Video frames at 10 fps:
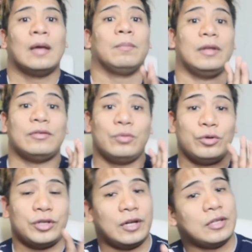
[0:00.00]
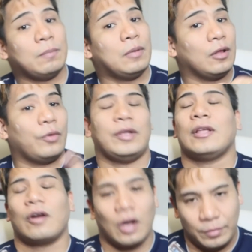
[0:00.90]
please do share them below in the
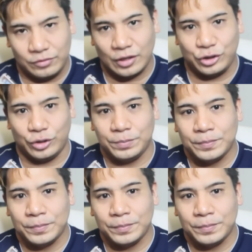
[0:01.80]
comment section.